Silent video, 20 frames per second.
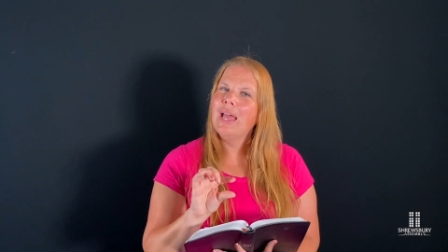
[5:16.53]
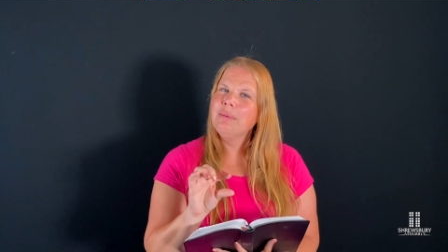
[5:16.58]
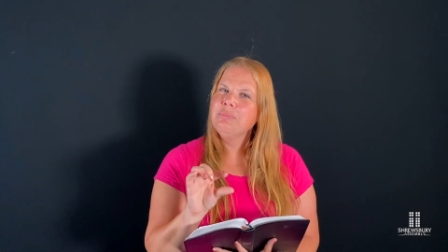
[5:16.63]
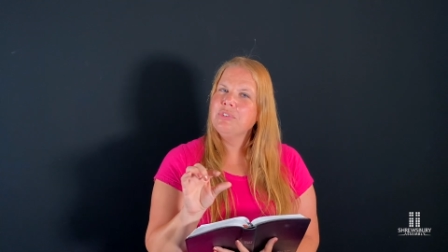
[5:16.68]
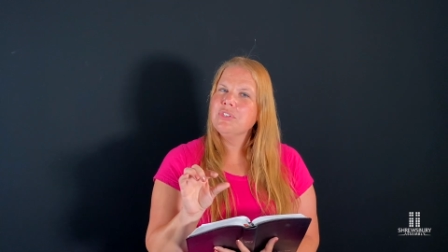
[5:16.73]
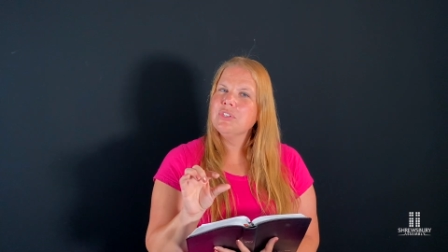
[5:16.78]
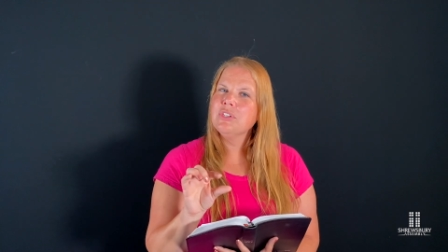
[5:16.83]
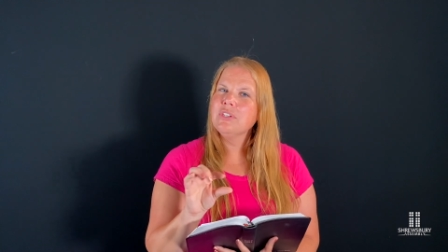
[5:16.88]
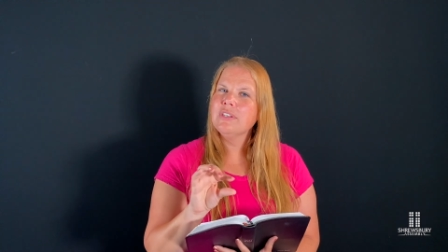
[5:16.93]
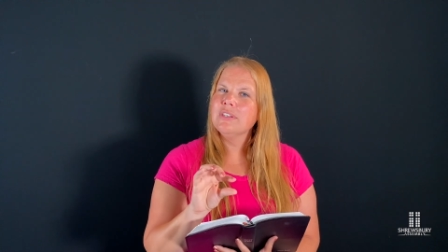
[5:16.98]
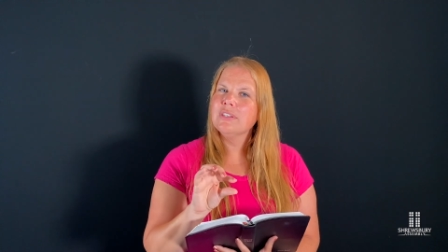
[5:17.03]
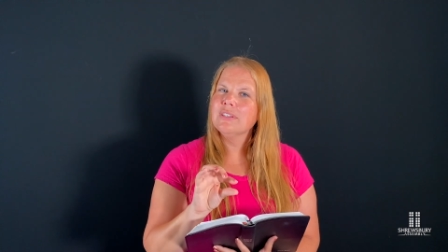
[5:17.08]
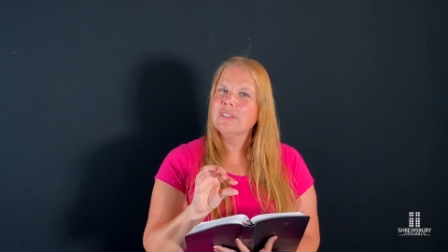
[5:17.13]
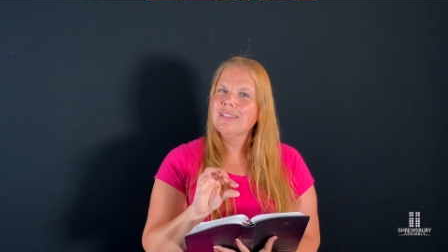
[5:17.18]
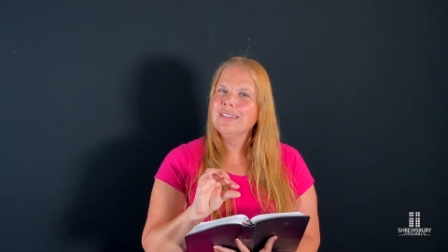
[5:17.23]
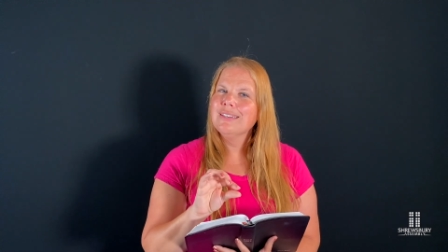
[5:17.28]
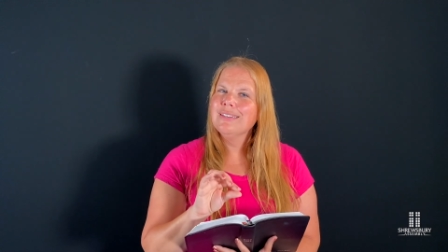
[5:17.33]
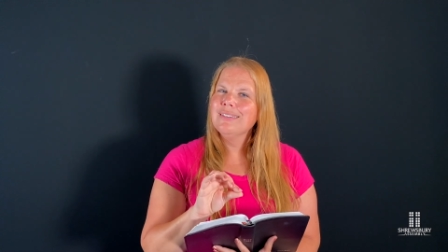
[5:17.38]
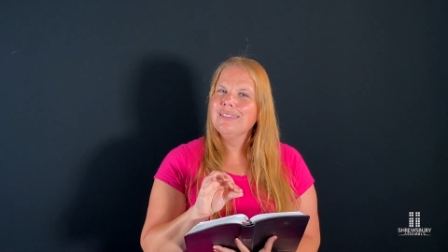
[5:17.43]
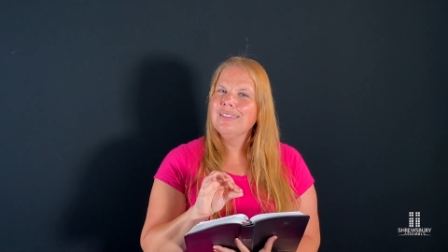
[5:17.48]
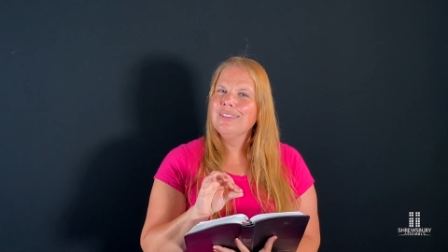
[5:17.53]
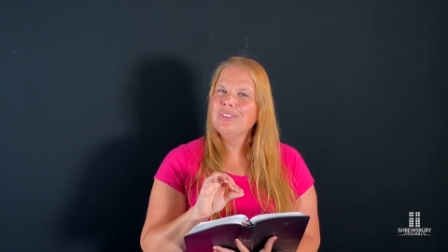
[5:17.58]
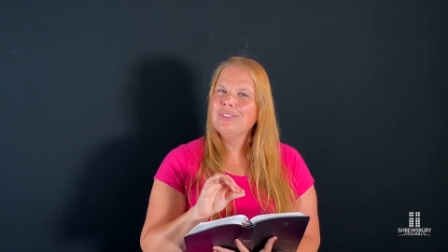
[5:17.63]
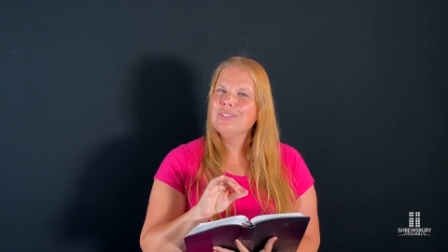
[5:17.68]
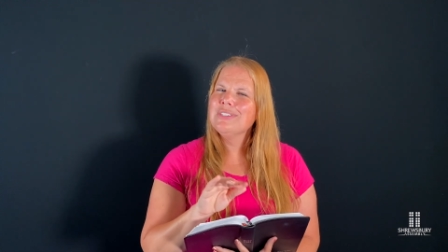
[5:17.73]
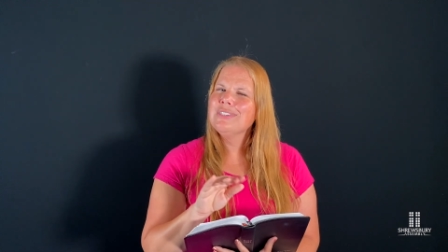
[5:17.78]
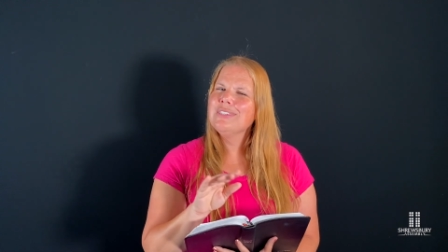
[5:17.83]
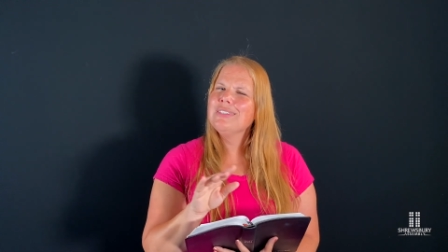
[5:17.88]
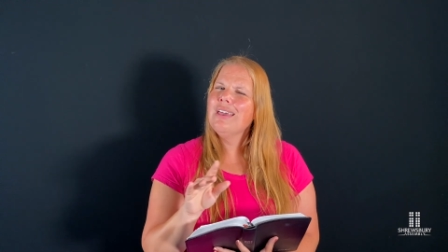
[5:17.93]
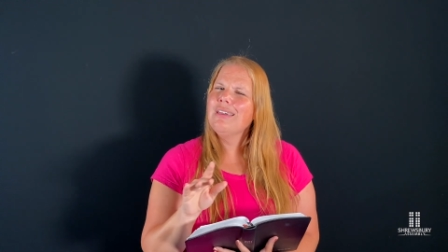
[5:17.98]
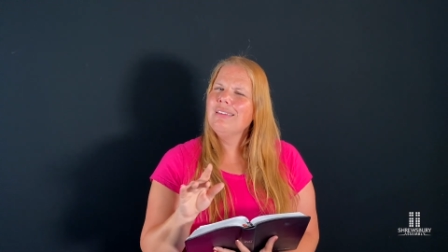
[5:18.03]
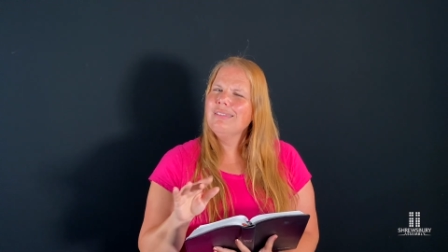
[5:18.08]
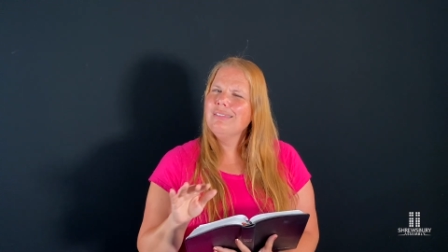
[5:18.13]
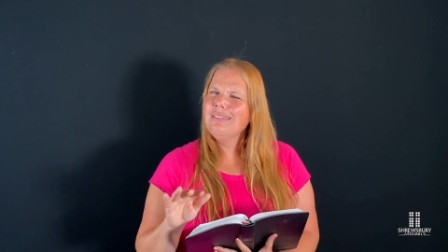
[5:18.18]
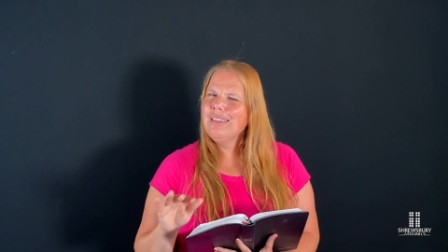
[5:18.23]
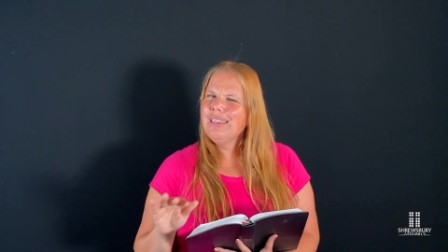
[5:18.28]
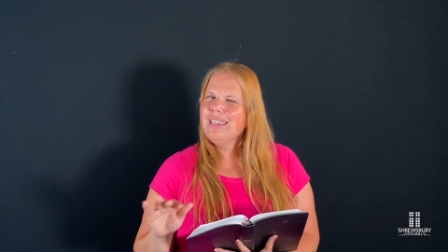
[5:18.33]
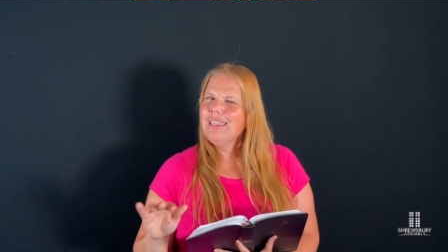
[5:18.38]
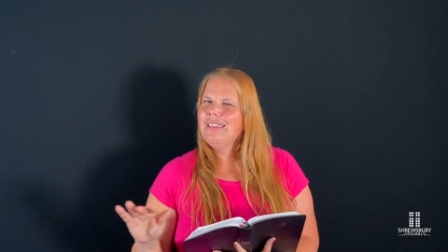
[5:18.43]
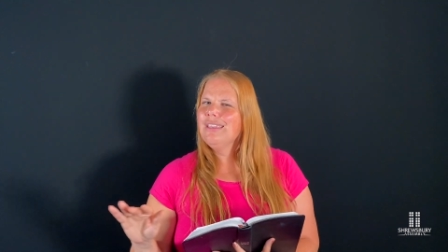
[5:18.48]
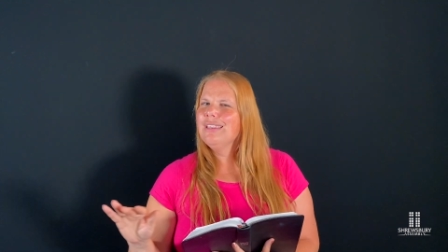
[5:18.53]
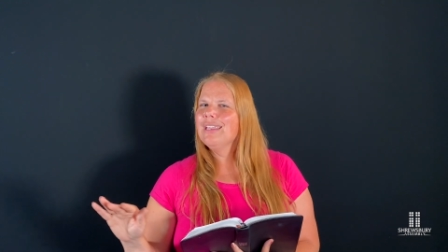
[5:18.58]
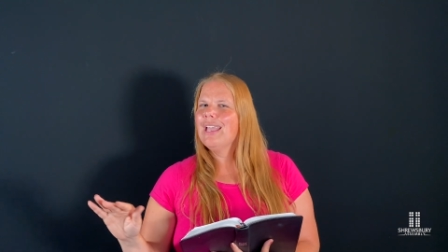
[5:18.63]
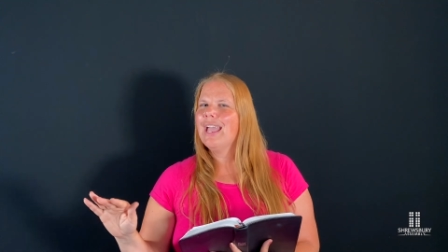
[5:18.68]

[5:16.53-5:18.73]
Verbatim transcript: I'm just going to, you know, subtly